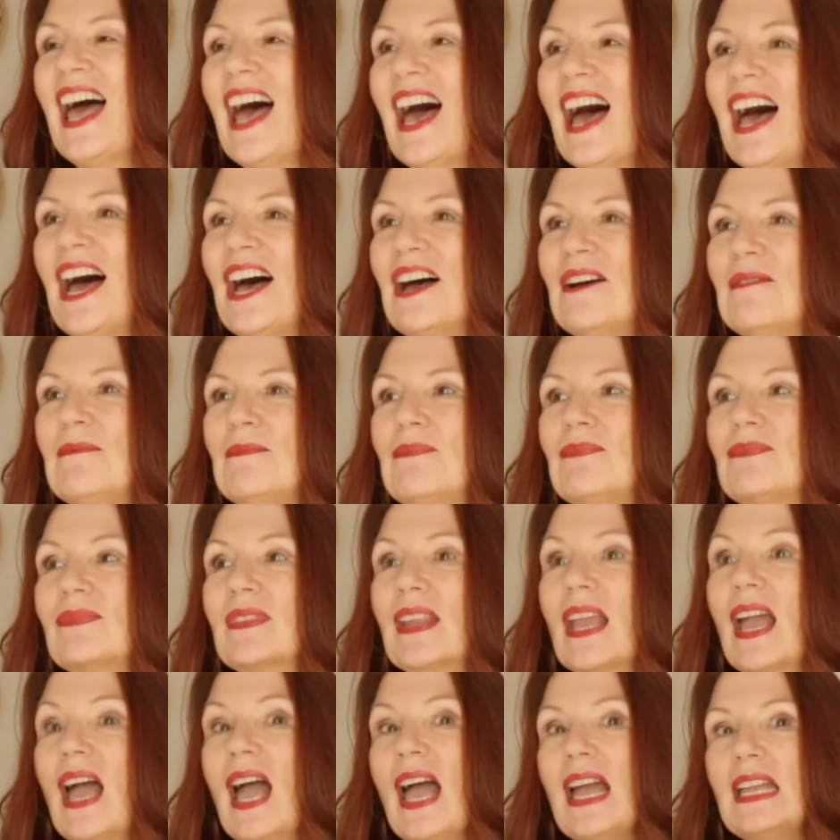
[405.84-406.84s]
And
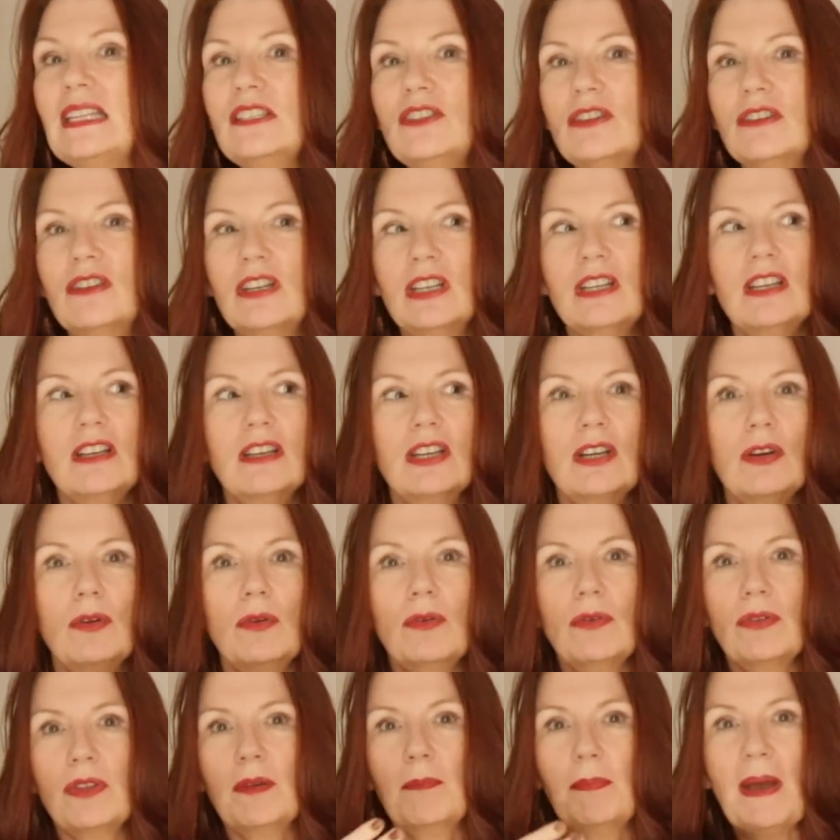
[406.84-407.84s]
you can look at
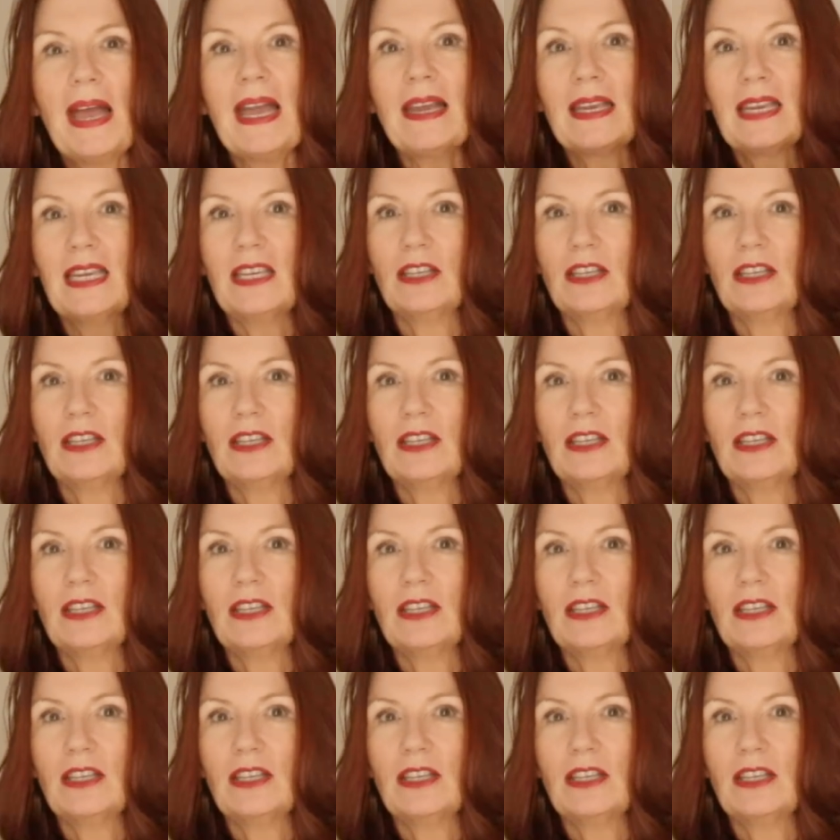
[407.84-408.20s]
all the back